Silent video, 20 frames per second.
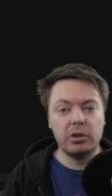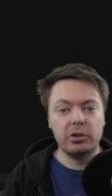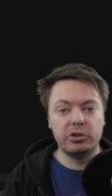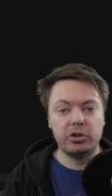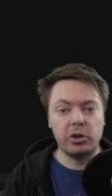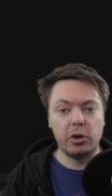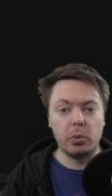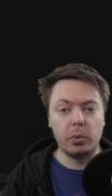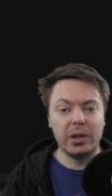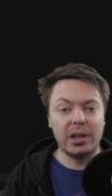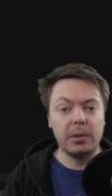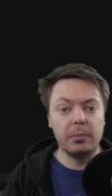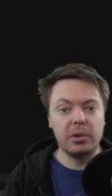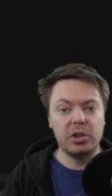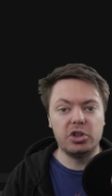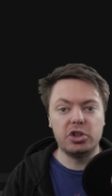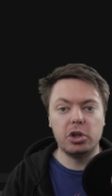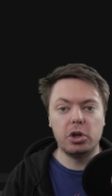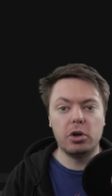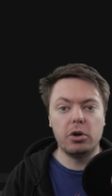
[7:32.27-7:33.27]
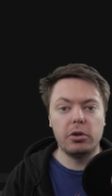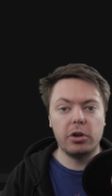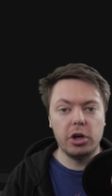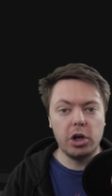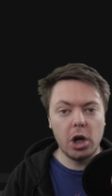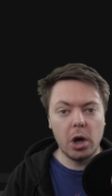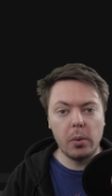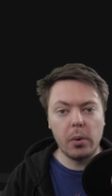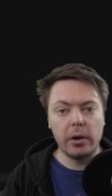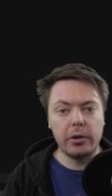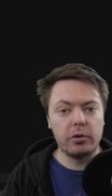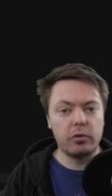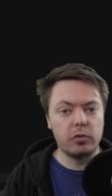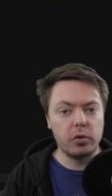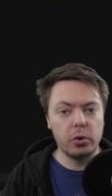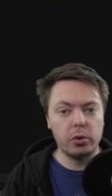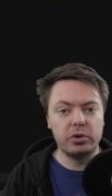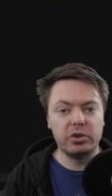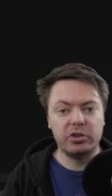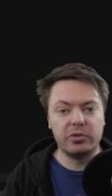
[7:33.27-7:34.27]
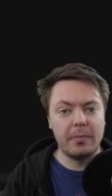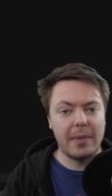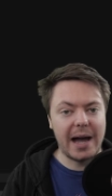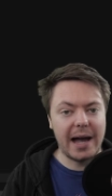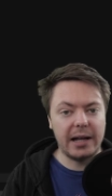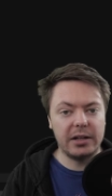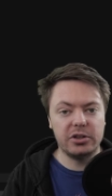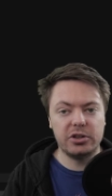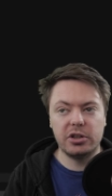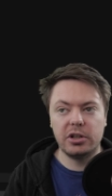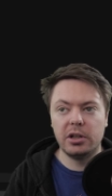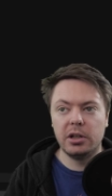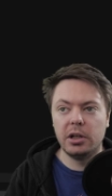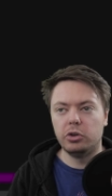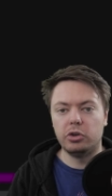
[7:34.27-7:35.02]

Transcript: so that we can be sure that no other route is matched.